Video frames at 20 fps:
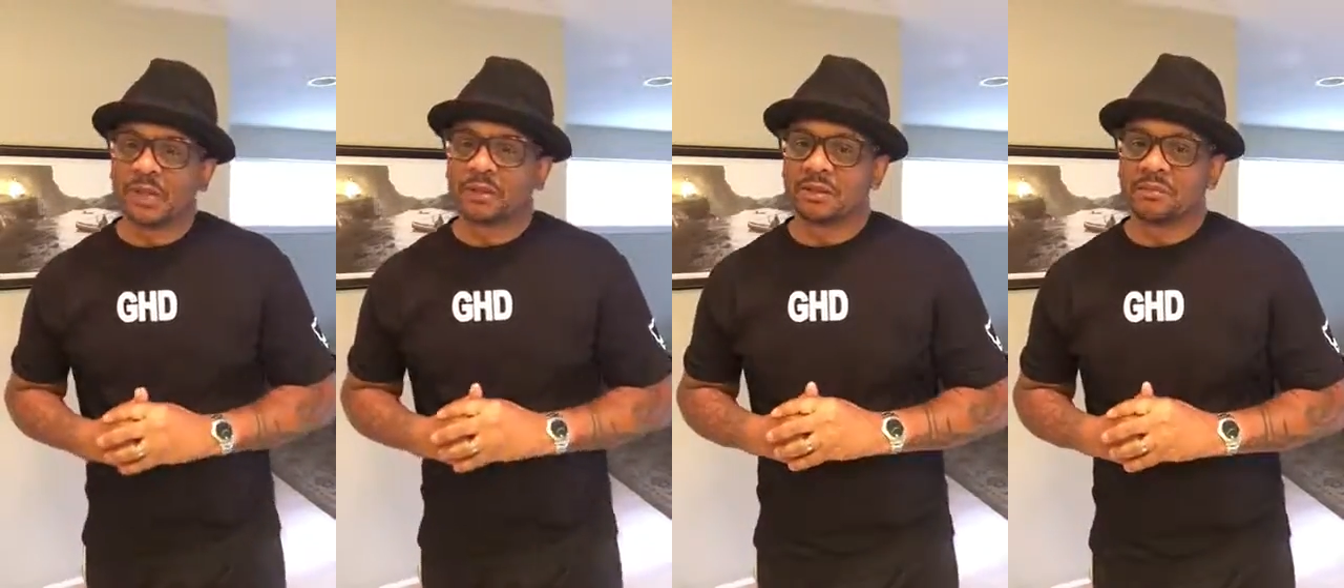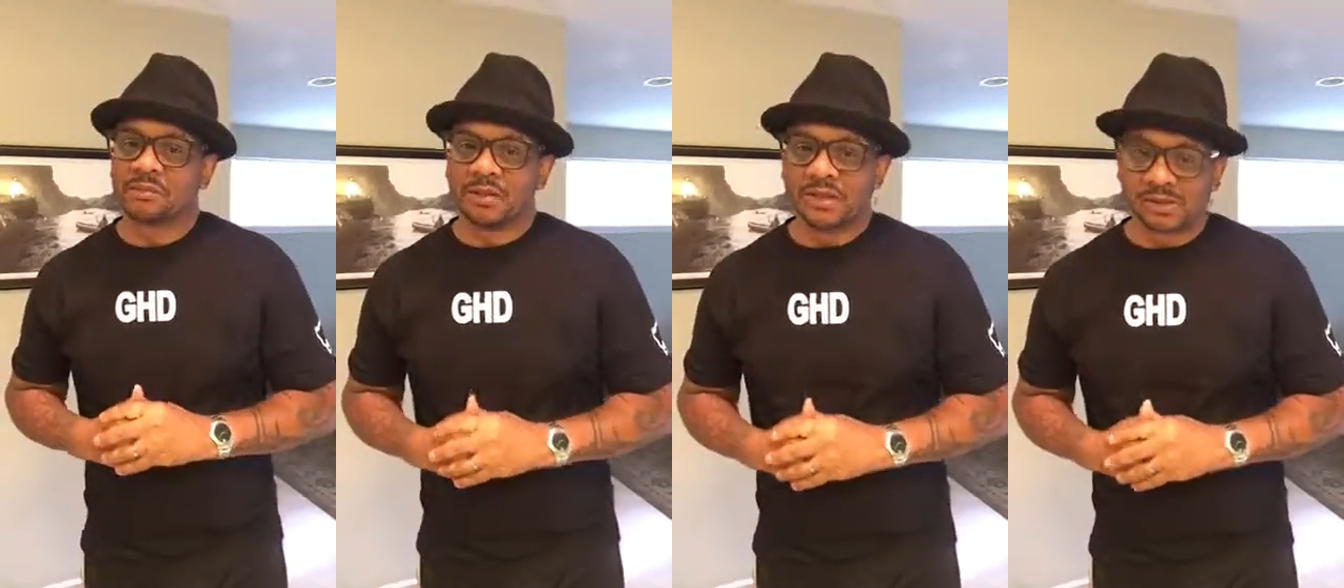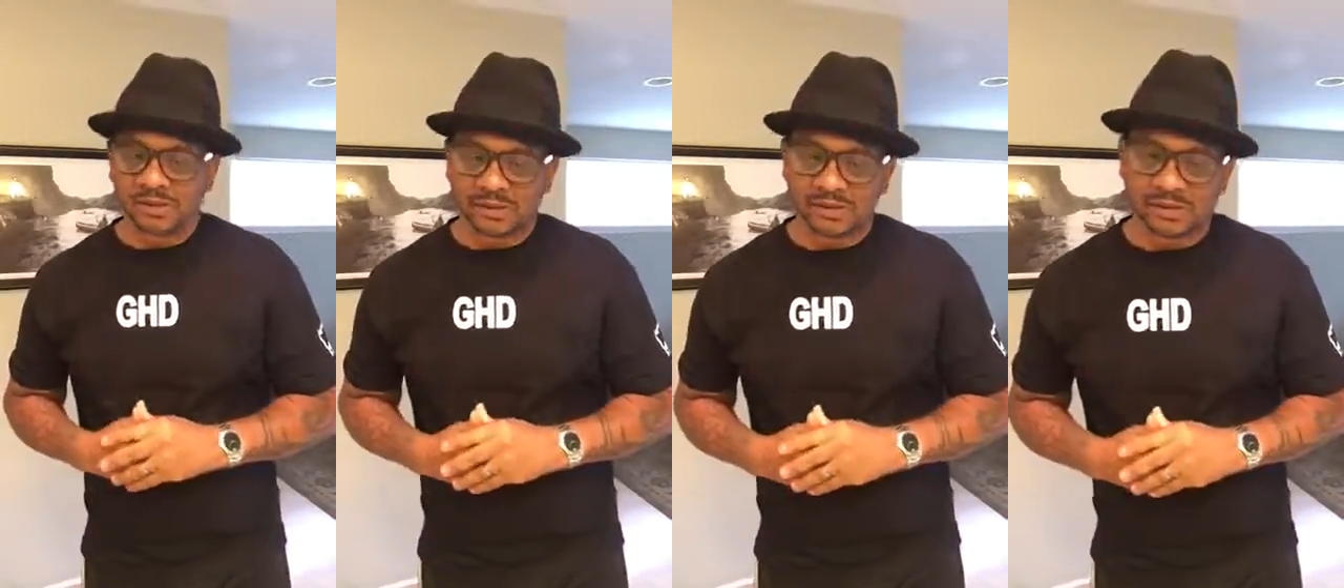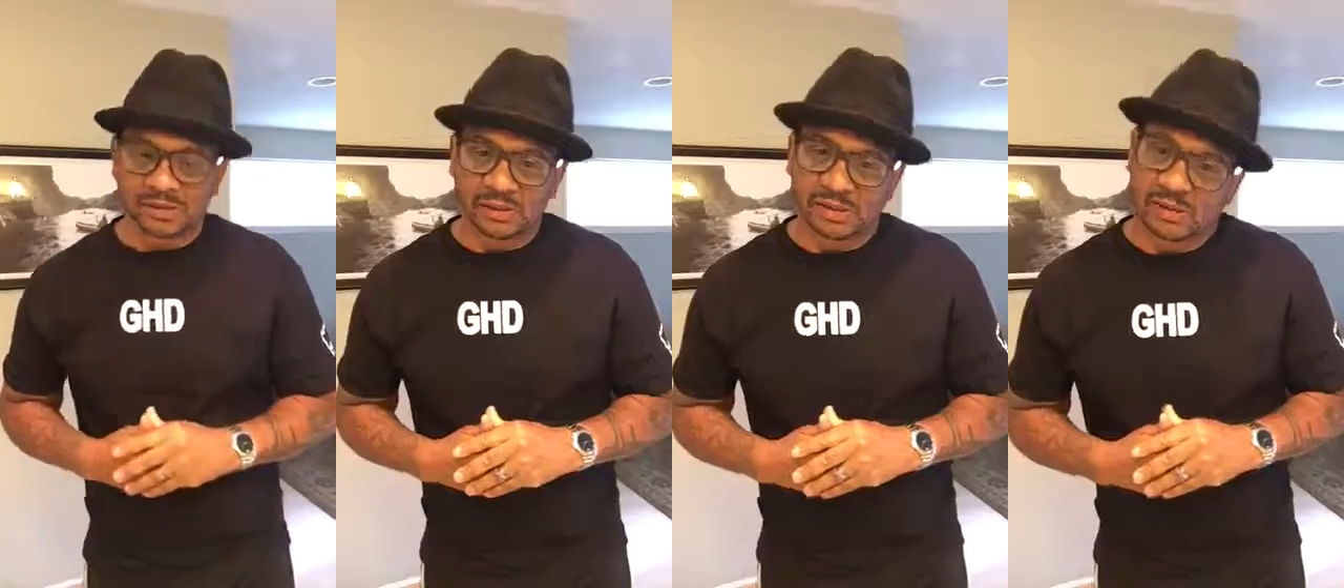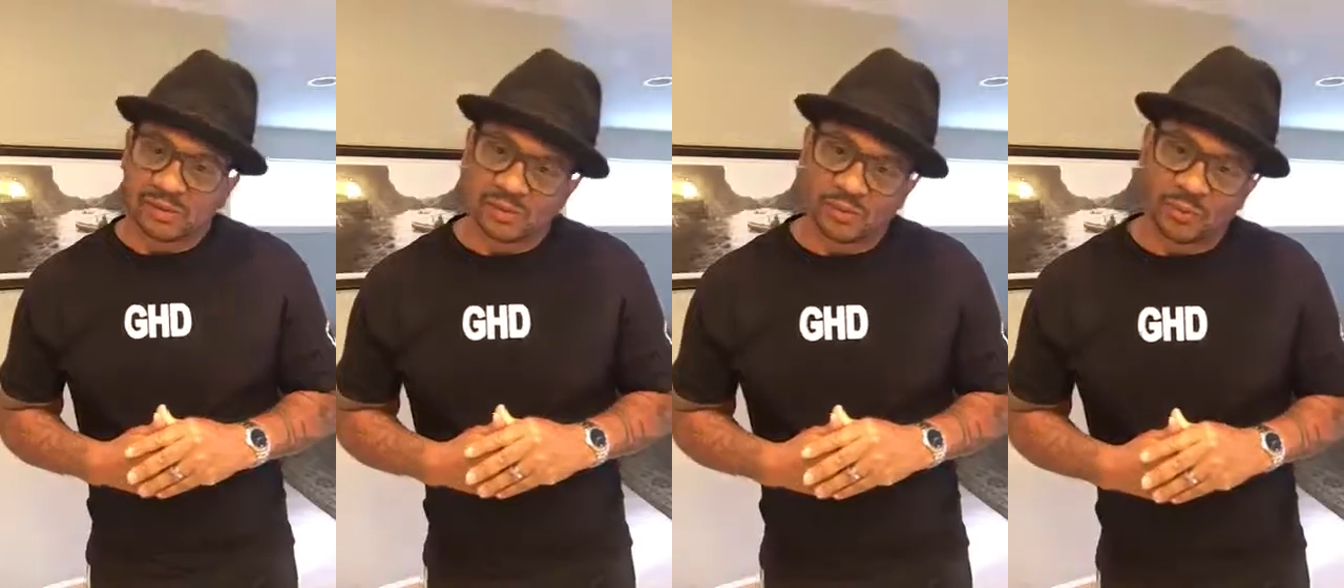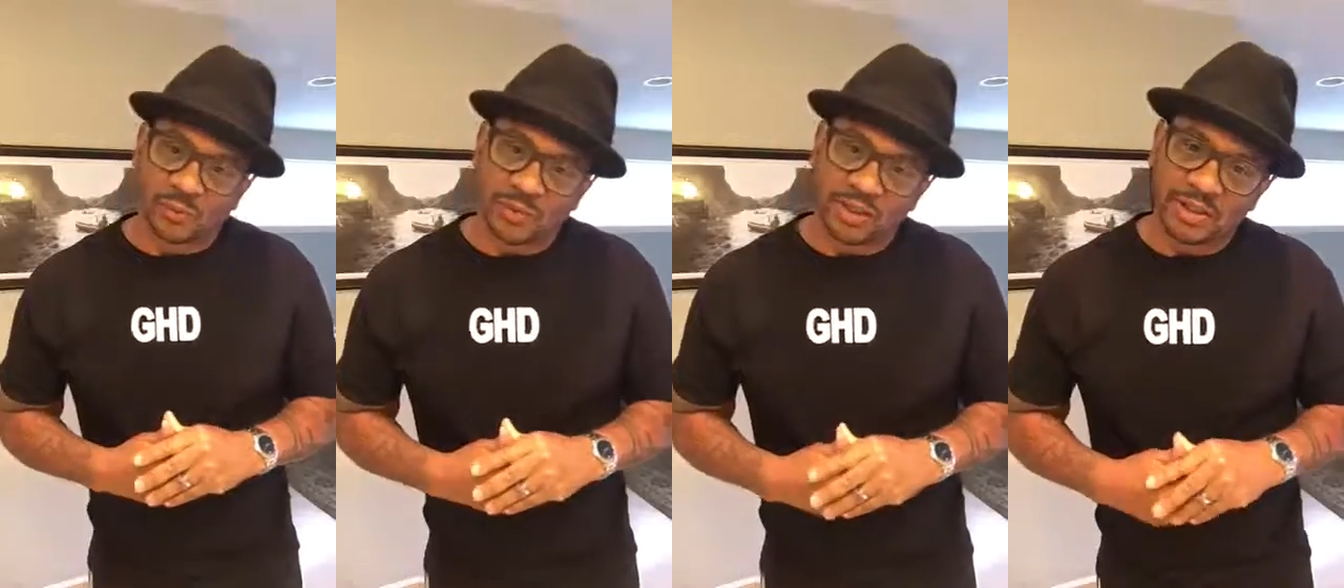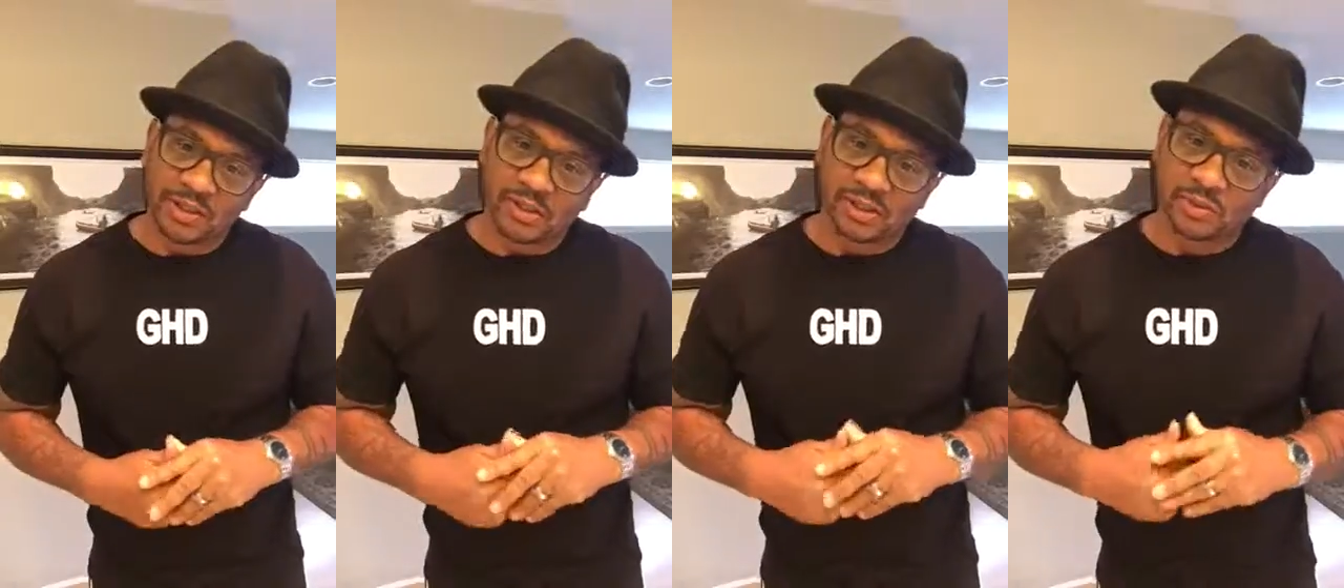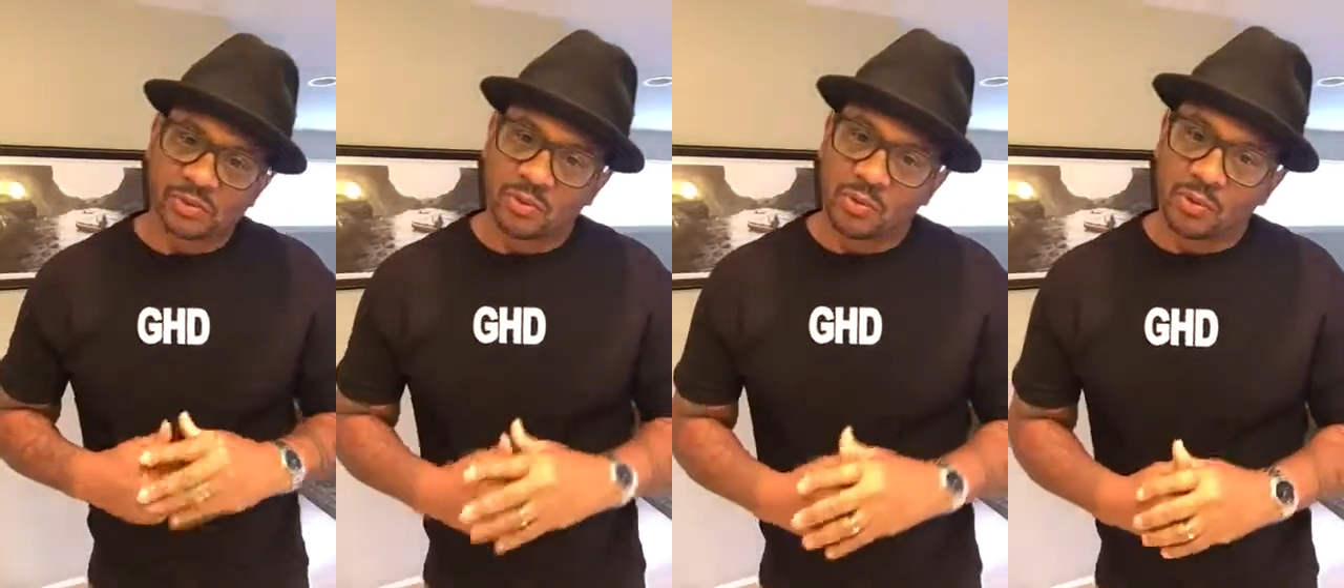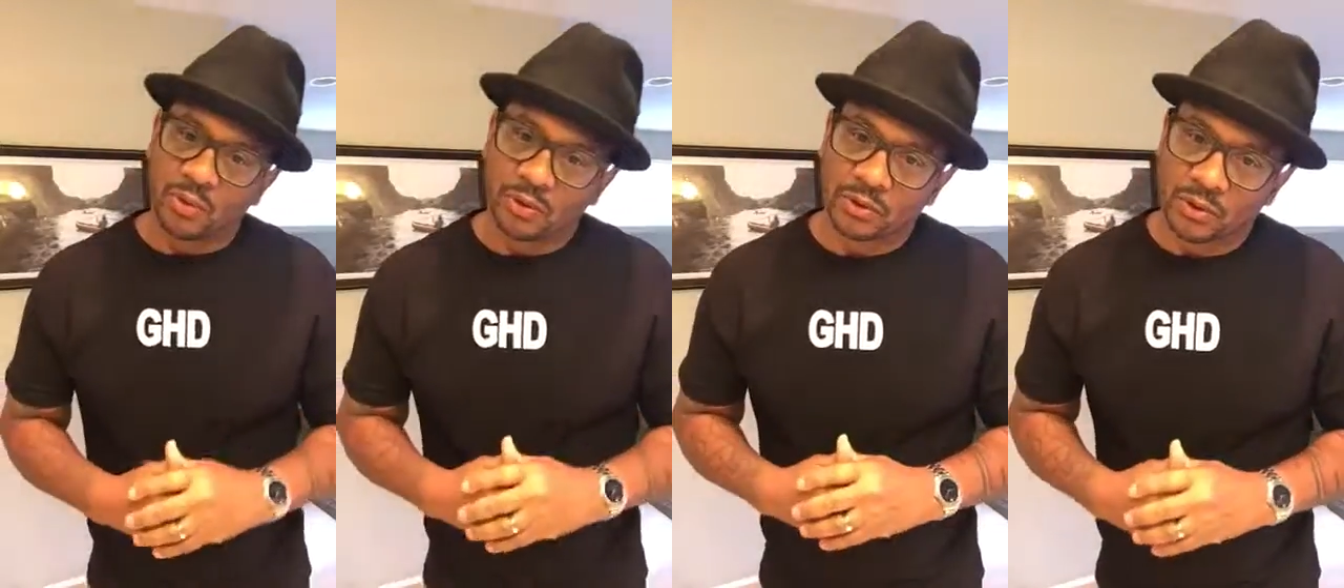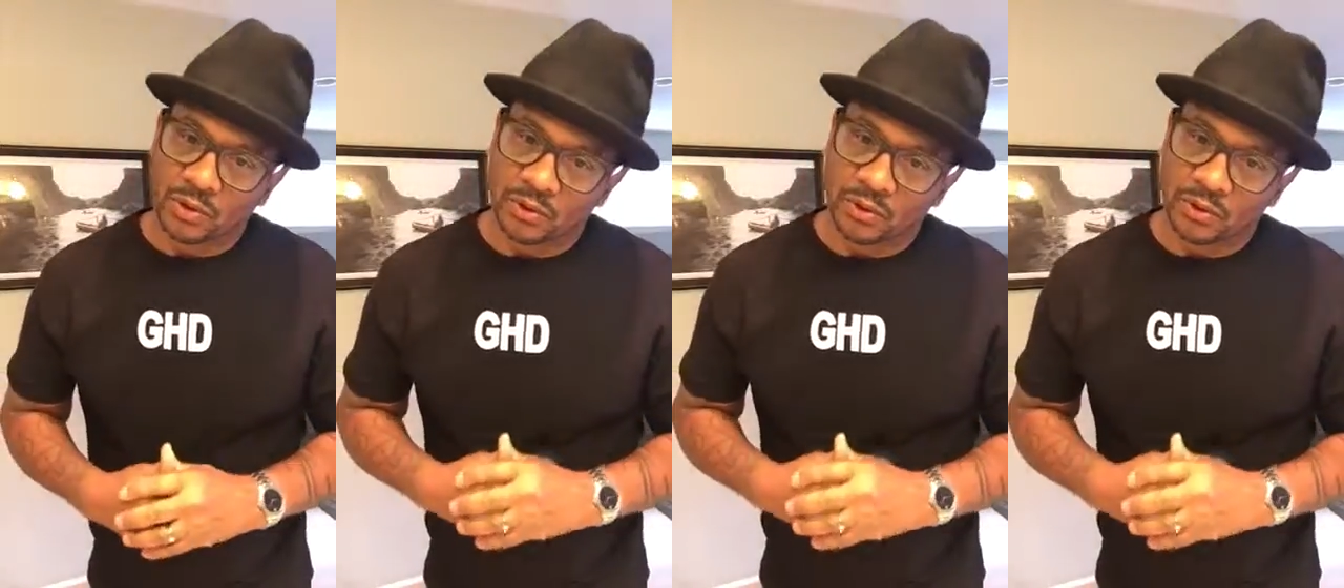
the businesses, we support